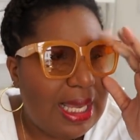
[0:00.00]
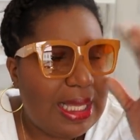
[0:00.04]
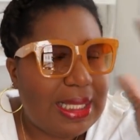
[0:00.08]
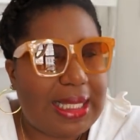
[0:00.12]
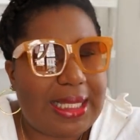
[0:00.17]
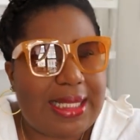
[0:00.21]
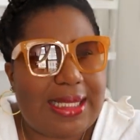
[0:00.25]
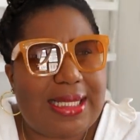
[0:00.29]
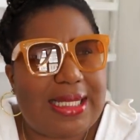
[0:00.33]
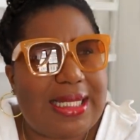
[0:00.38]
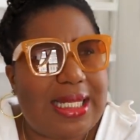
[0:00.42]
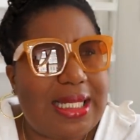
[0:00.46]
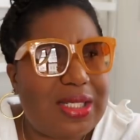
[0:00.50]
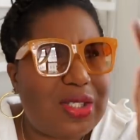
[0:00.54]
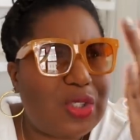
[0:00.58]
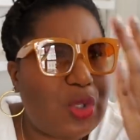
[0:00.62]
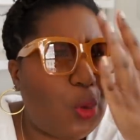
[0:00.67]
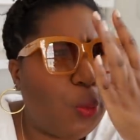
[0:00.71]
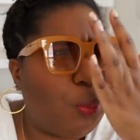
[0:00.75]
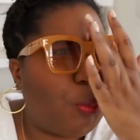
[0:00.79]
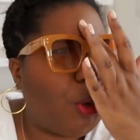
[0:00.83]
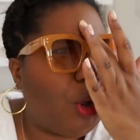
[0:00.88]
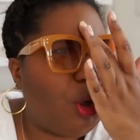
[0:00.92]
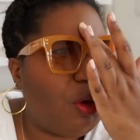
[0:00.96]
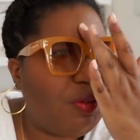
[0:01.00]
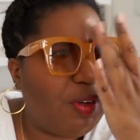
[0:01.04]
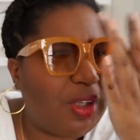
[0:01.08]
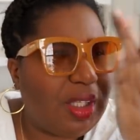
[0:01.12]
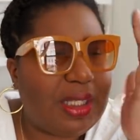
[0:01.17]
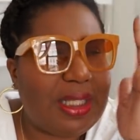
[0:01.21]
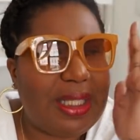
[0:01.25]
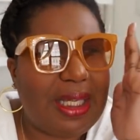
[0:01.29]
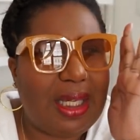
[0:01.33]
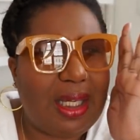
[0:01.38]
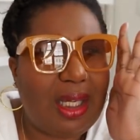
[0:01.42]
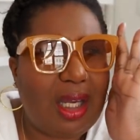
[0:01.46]
They sit so
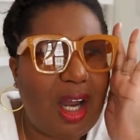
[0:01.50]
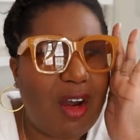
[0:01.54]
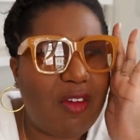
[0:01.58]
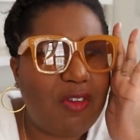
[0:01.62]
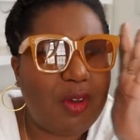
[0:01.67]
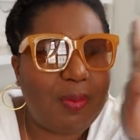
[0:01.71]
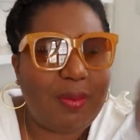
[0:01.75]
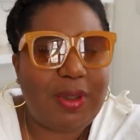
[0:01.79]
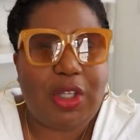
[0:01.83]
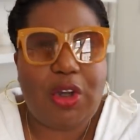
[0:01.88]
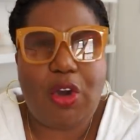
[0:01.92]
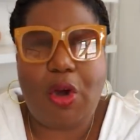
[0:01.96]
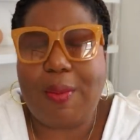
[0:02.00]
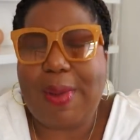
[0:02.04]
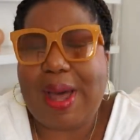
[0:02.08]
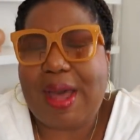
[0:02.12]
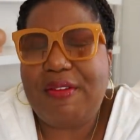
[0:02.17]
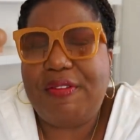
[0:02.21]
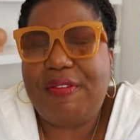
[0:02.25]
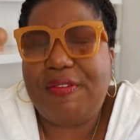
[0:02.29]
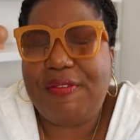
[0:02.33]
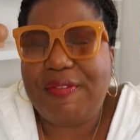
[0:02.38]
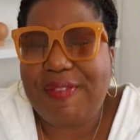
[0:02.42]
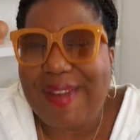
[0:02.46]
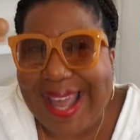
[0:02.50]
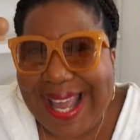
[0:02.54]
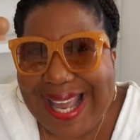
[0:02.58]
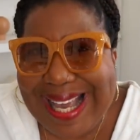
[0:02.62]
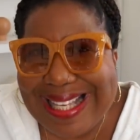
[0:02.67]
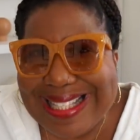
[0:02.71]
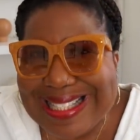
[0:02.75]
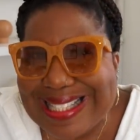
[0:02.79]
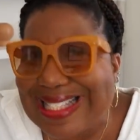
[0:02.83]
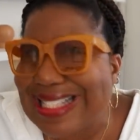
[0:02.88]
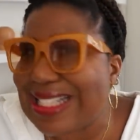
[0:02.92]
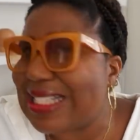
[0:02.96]
perfectly and comfortably on my
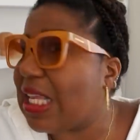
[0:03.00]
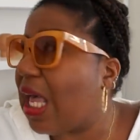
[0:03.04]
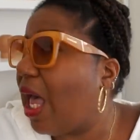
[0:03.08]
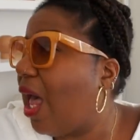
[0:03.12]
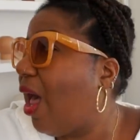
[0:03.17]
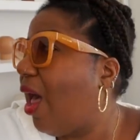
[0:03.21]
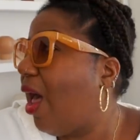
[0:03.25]
face.